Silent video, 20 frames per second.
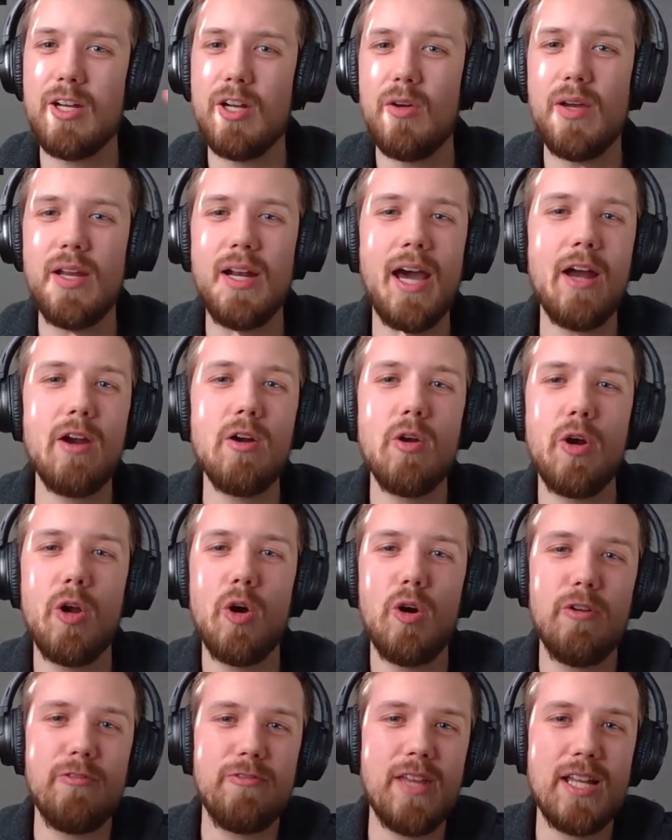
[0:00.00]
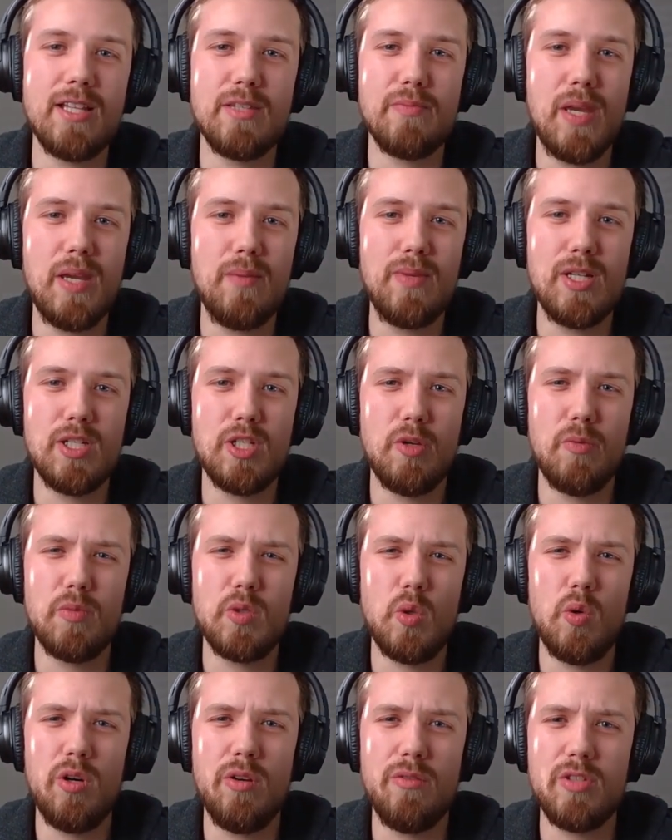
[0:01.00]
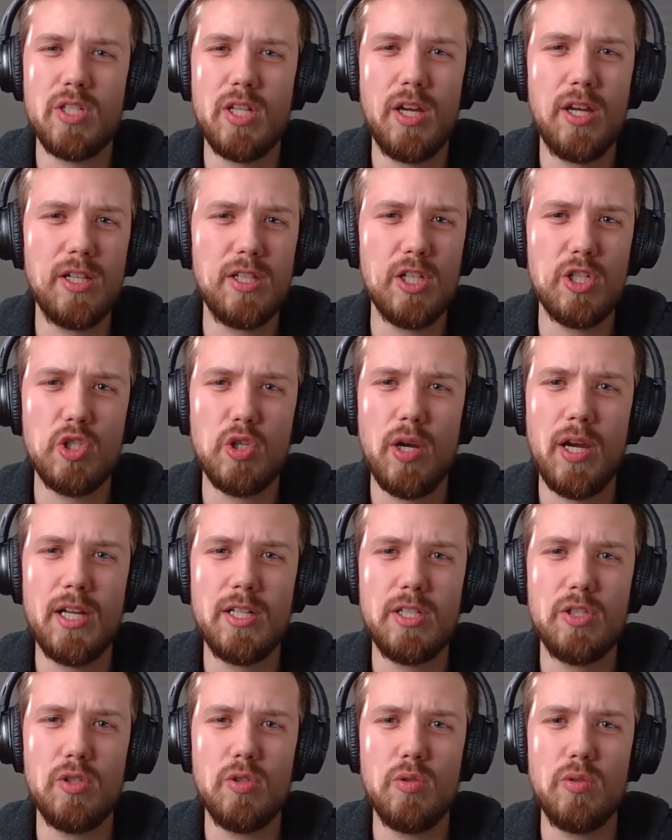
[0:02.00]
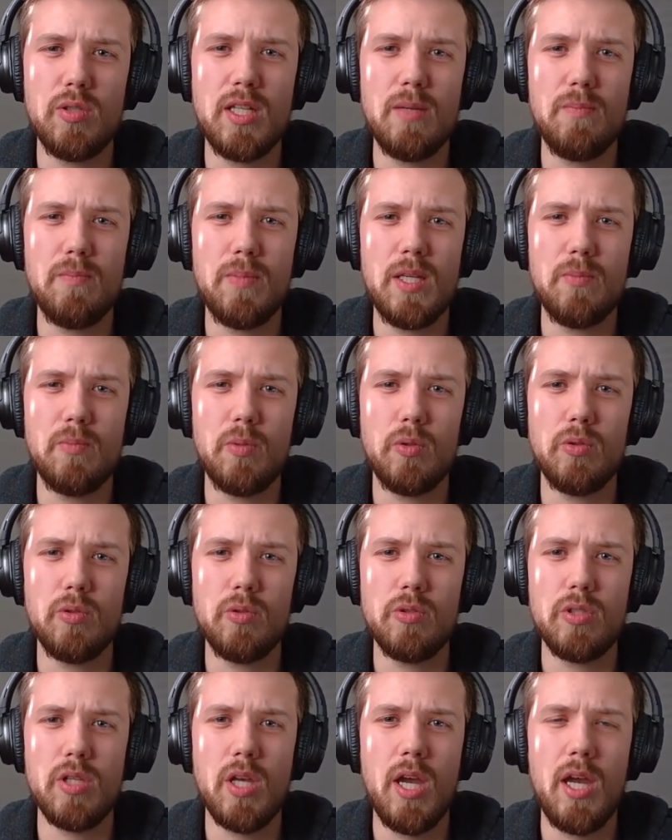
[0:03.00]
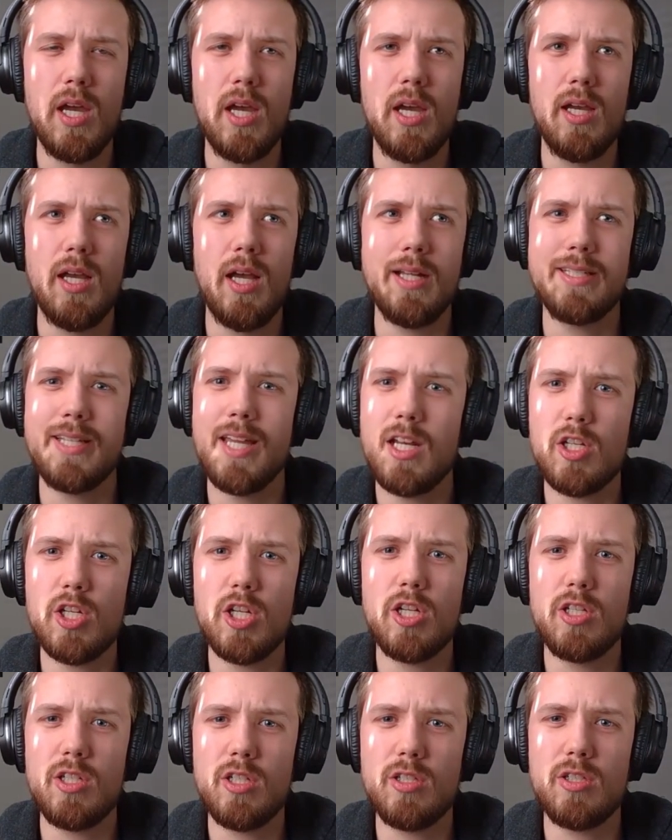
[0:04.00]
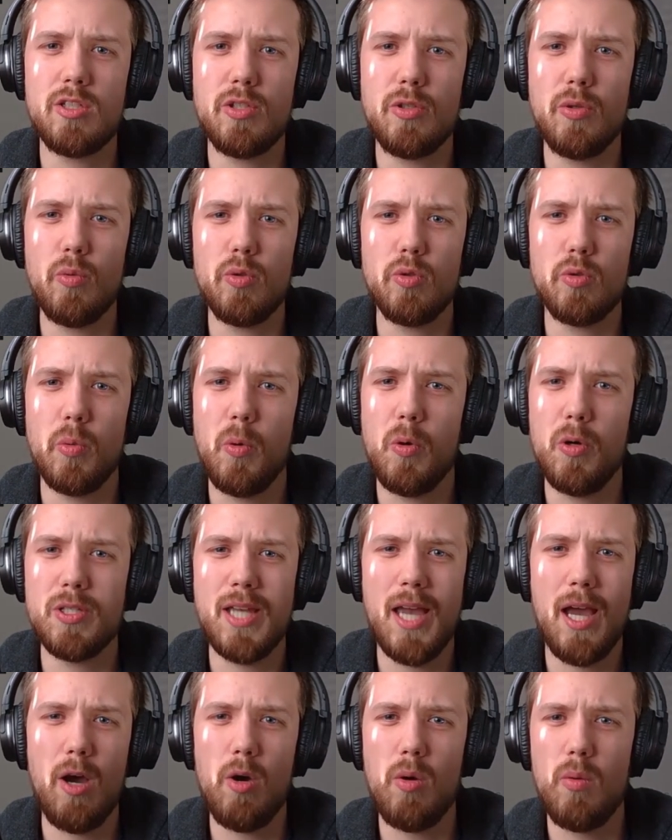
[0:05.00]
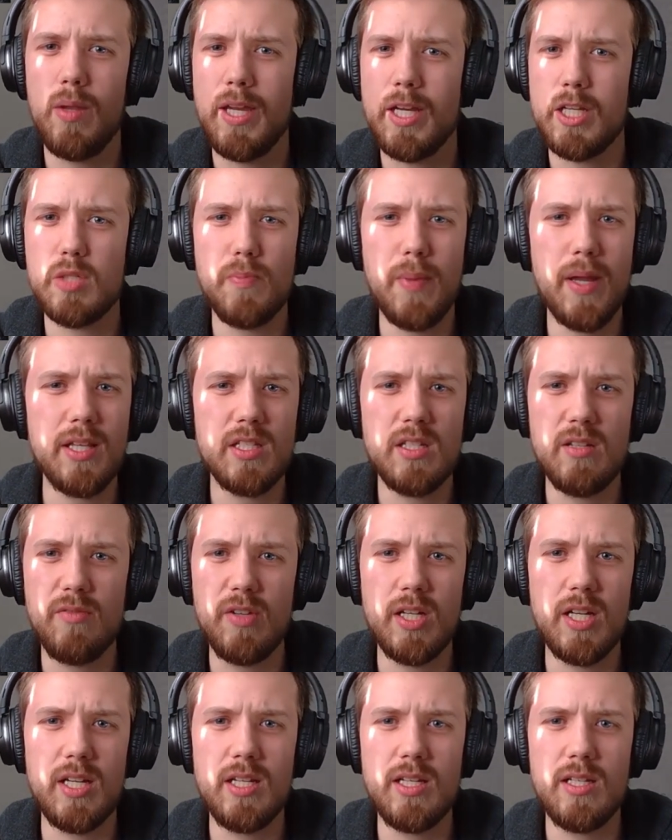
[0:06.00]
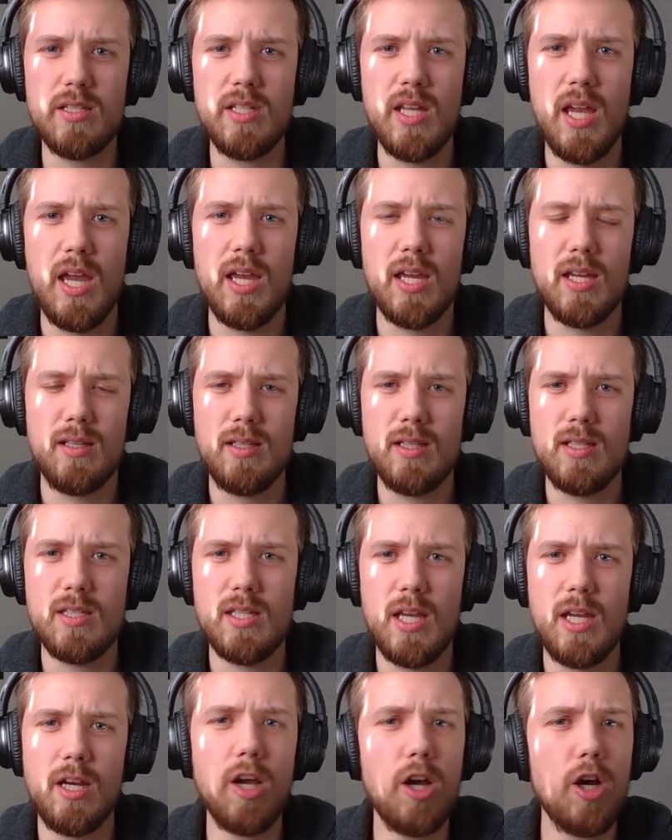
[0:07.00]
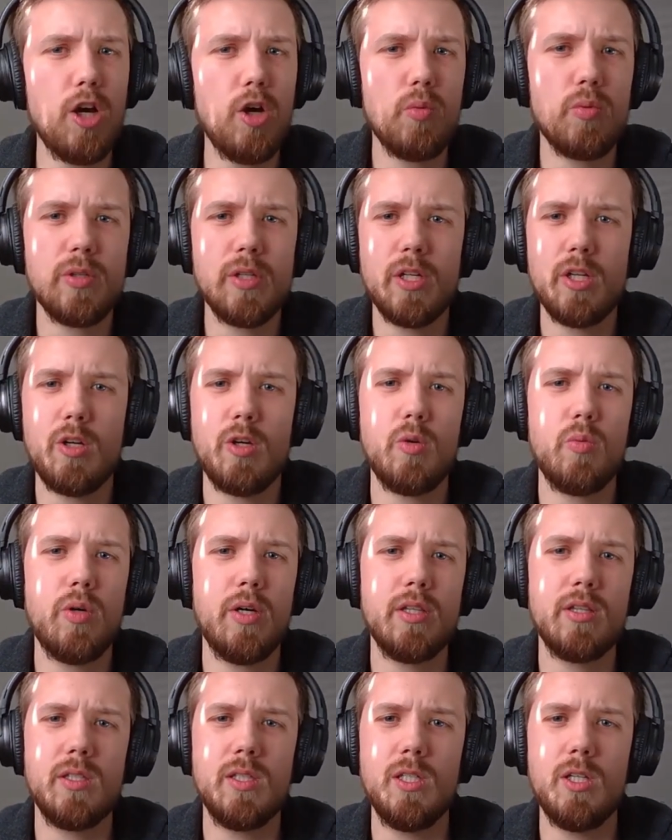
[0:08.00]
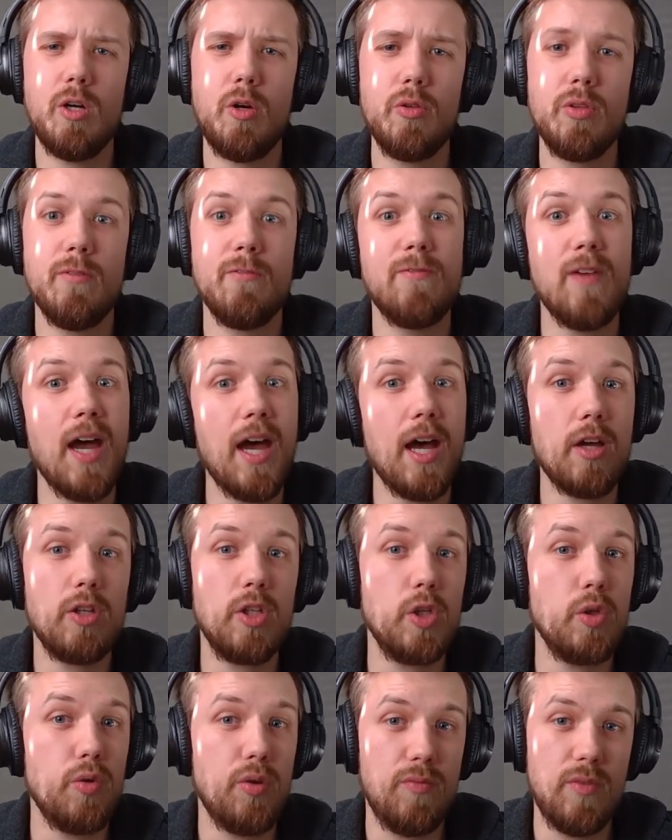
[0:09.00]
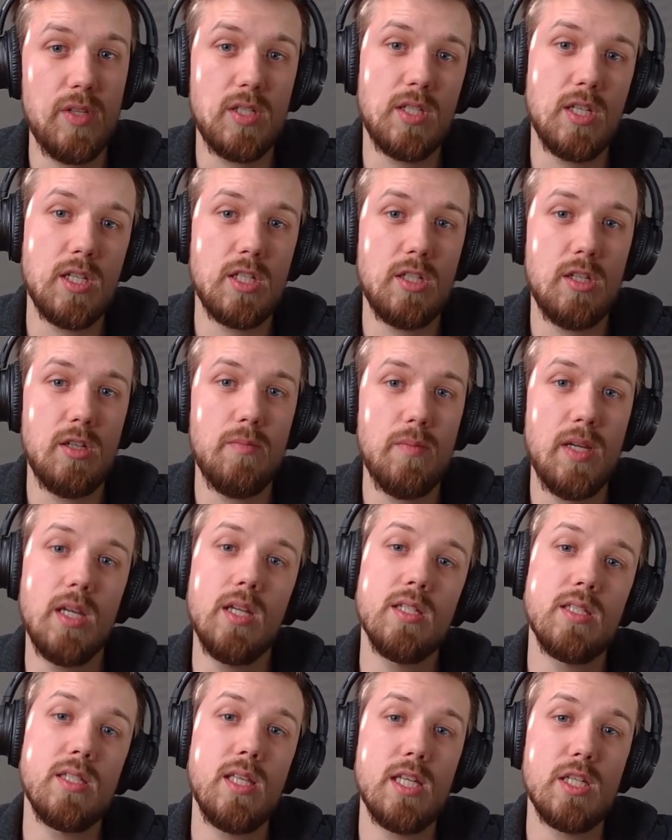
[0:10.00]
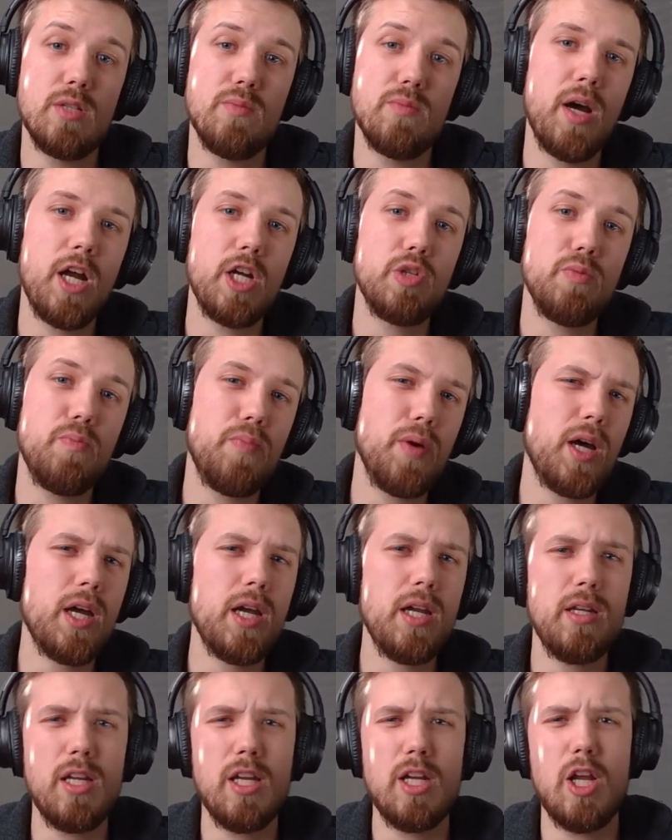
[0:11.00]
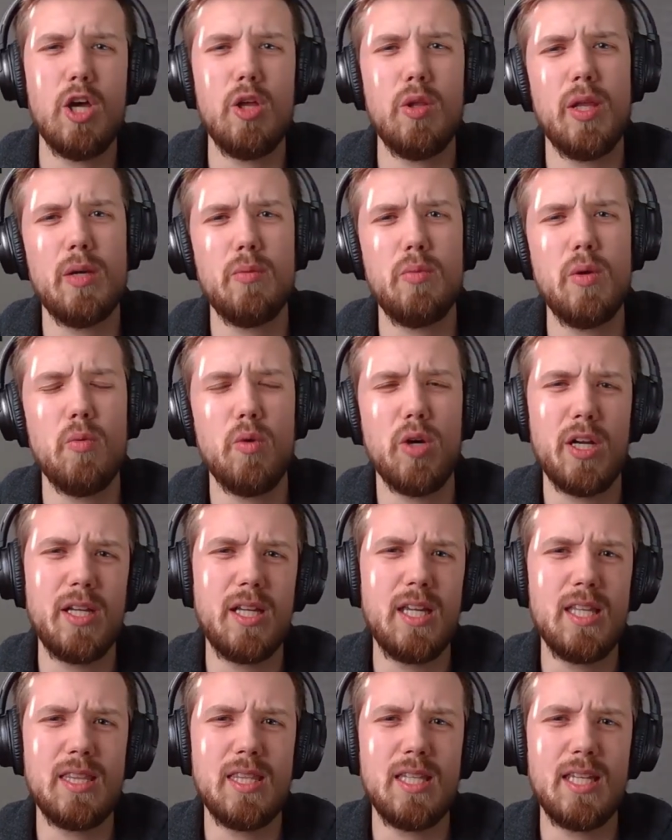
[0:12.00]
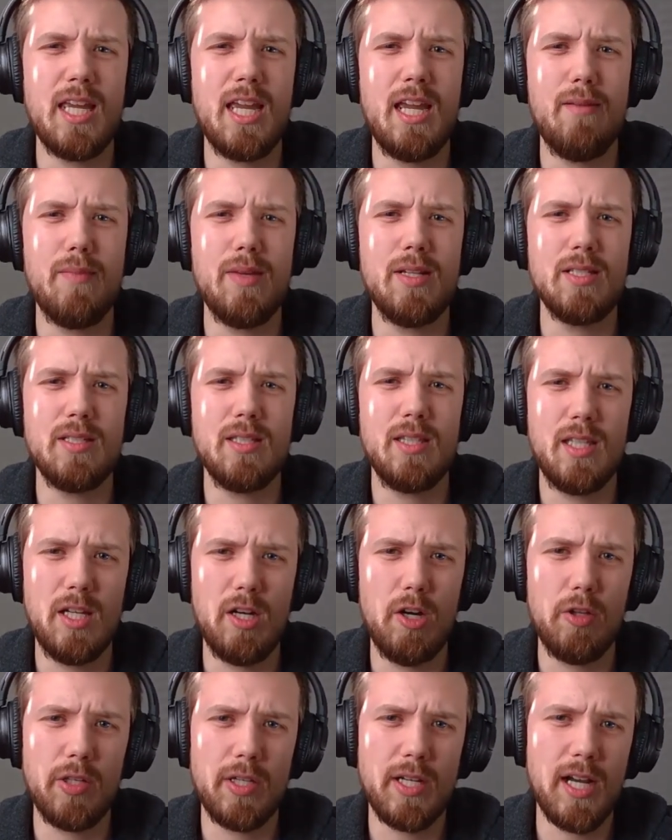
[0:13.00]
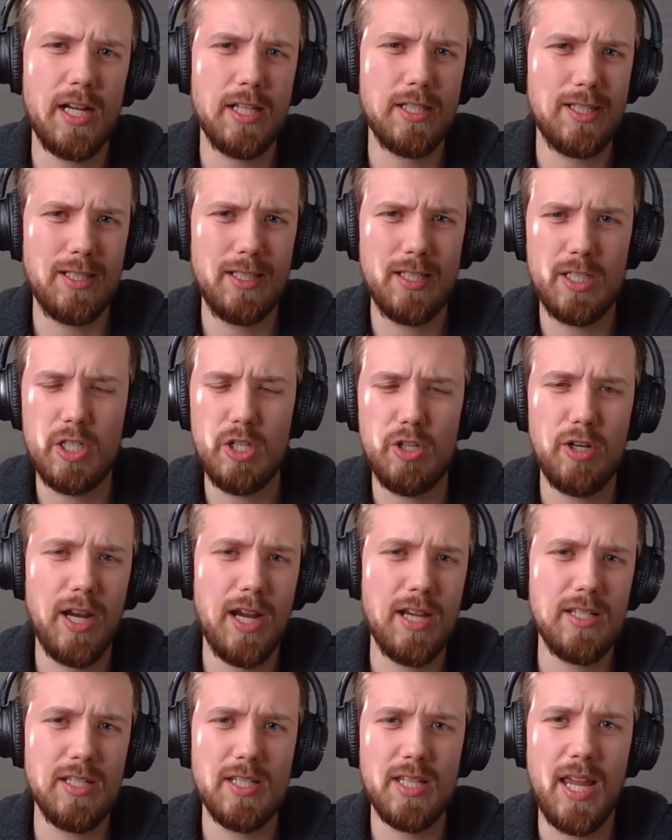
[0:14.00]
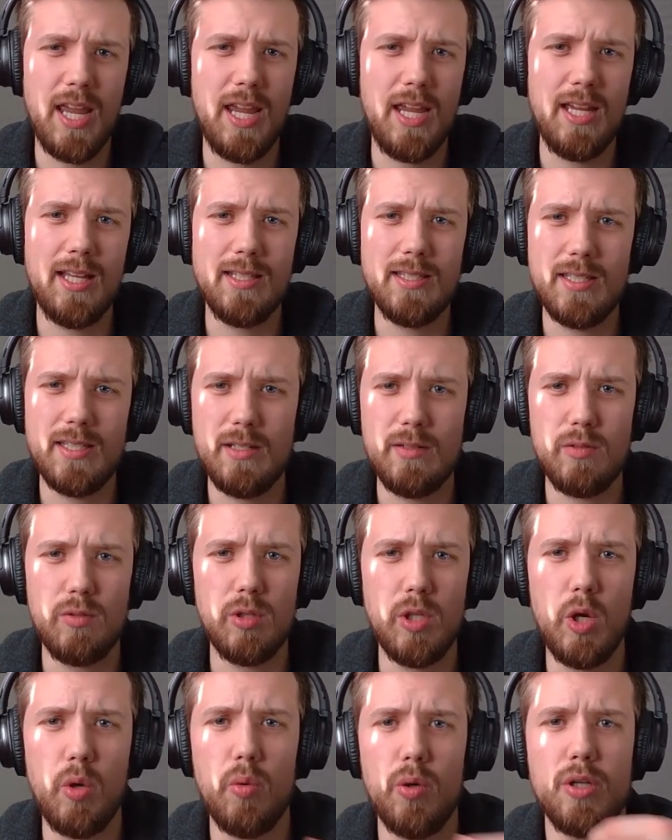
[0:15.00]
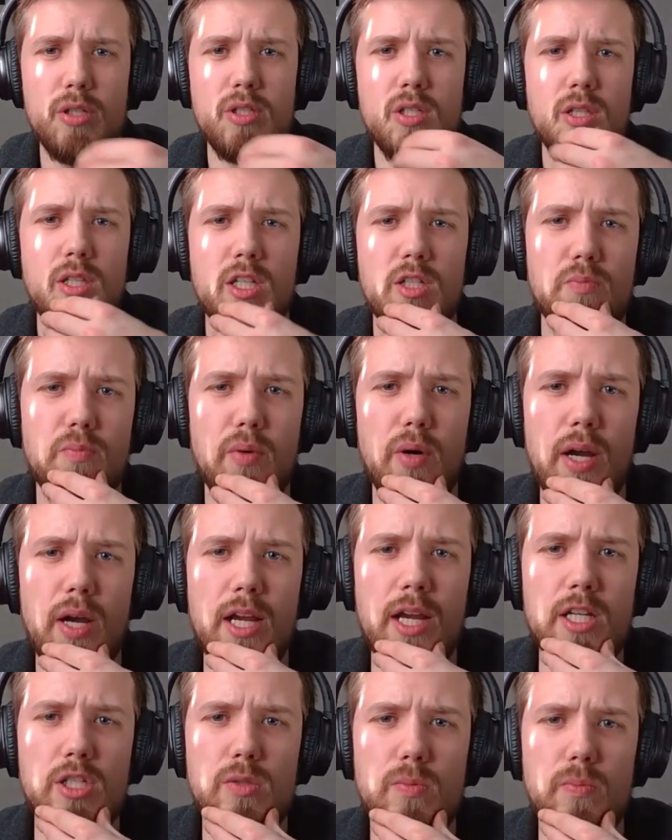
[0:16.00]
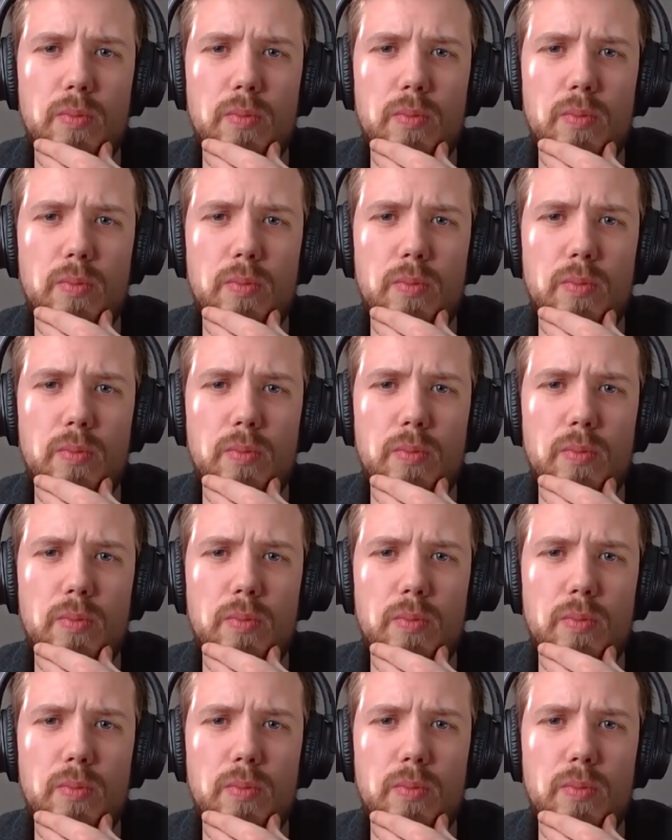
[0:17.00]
You know, and I don't know if that's maybe some sort of stunt to try to get people's attention towards how expensive it is, and saying, oh, well, you know what, you know, the value of the system is this much, but, you know, like, we want to get the game and, you know, the console into your guys' hands and lower it to this price.